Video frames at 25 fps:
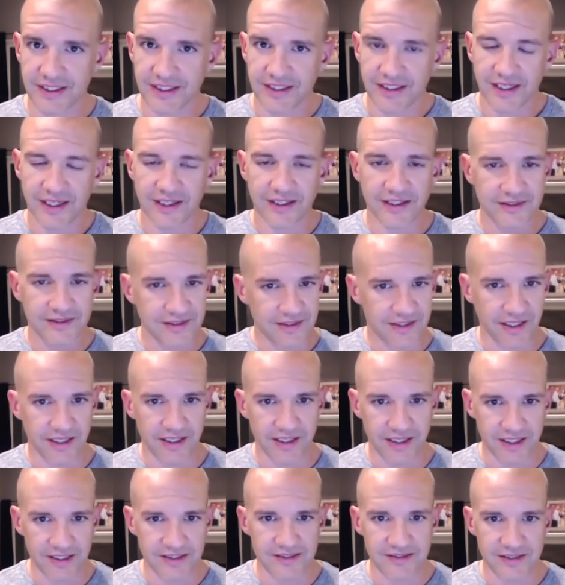I like to kind of
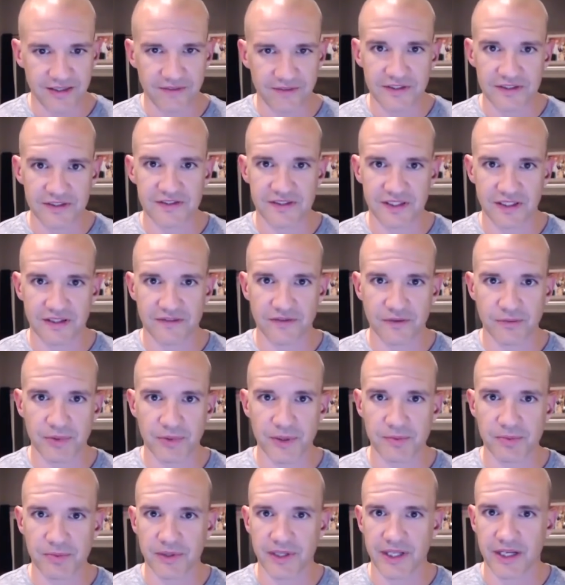get stuff to stick for
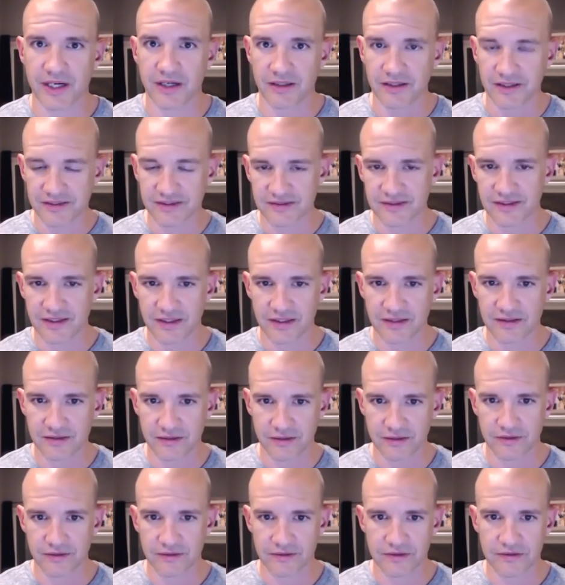people that are listening through
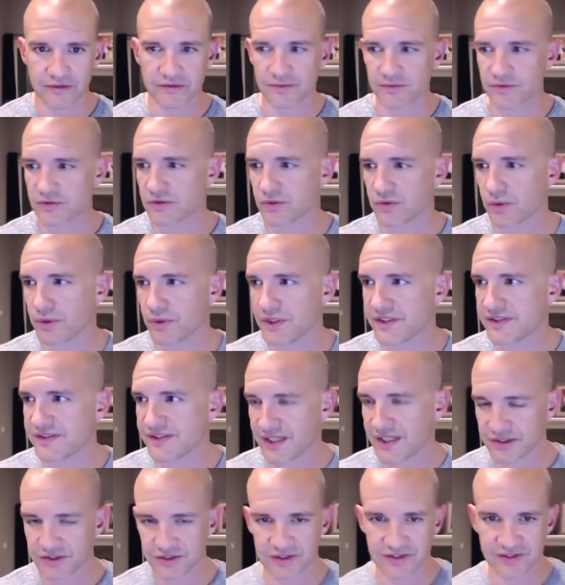through some stories, not
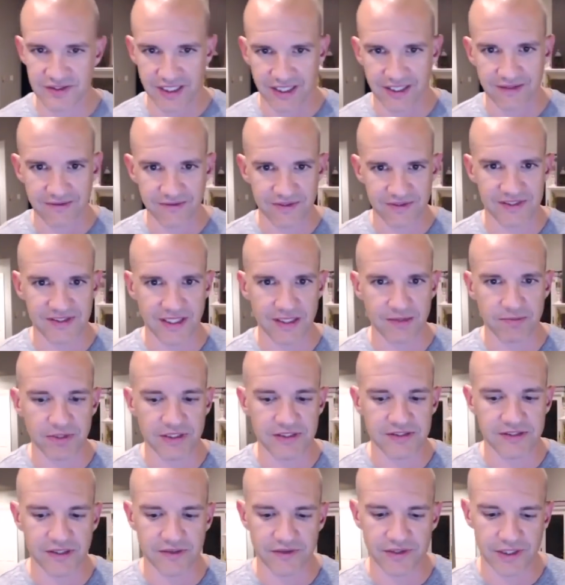just kind of statements of
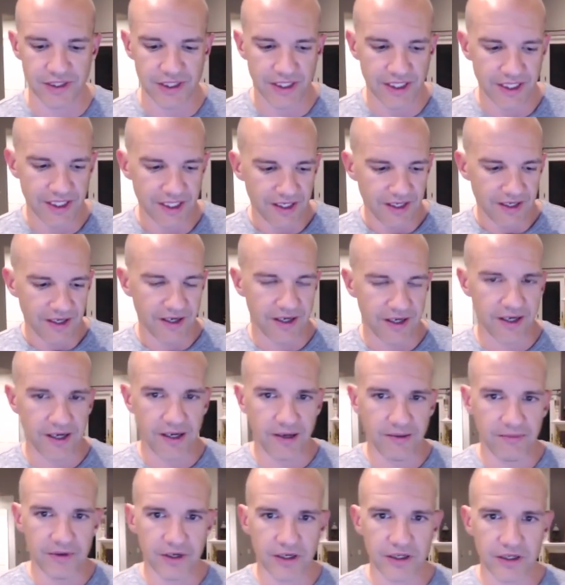it. Um,
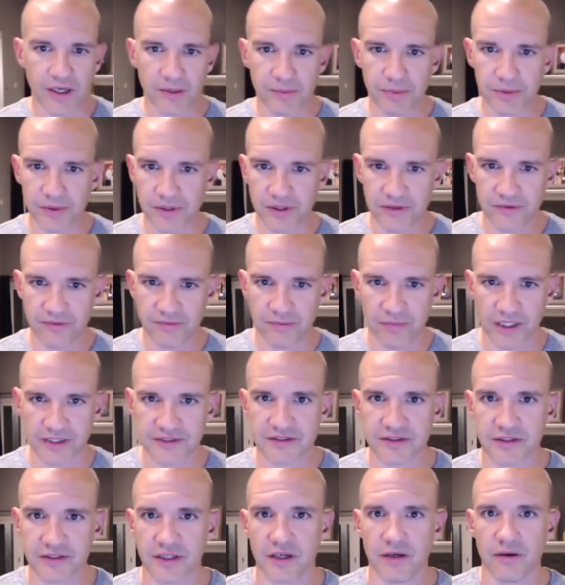a couple of months
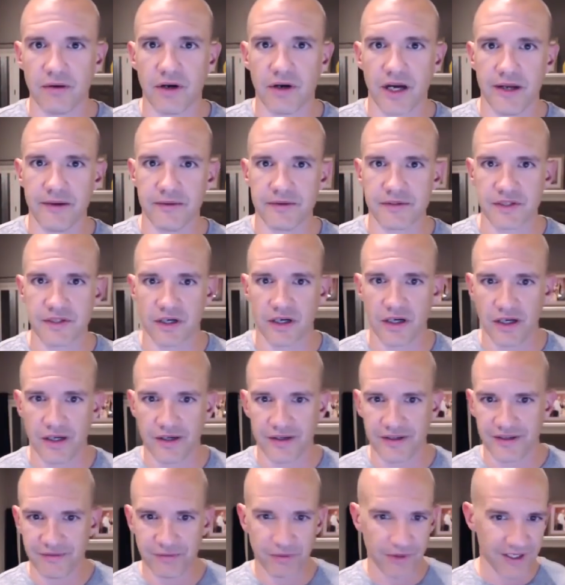ago, I was on
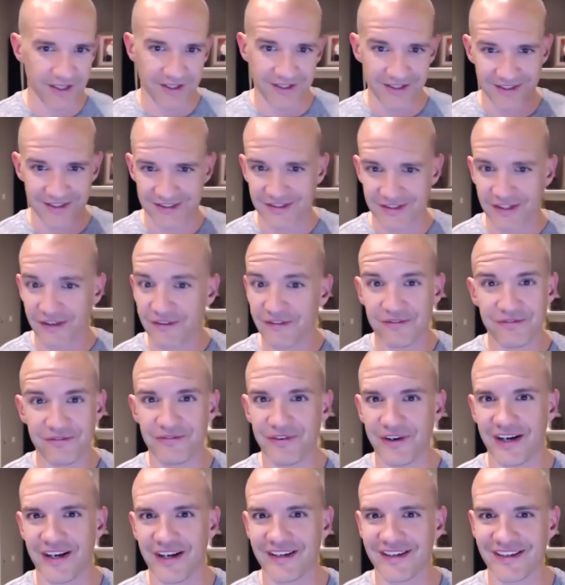one of these
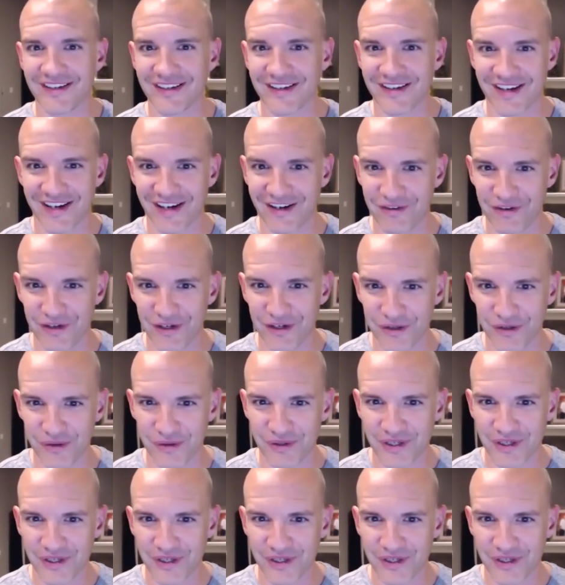fun chiro.